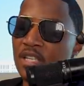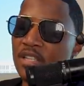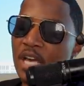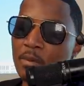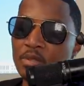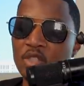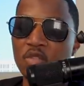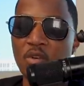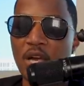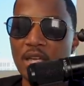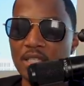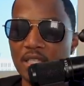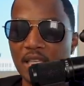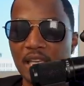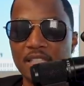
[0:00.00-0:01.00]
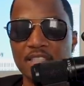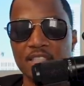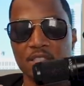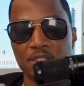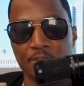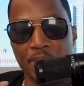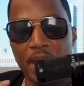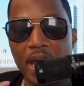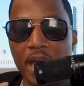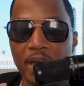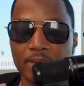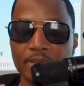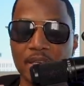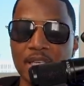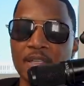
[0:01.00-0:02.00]
that was trying to get to this
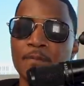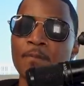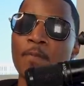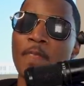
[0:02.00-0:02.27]
bag, man.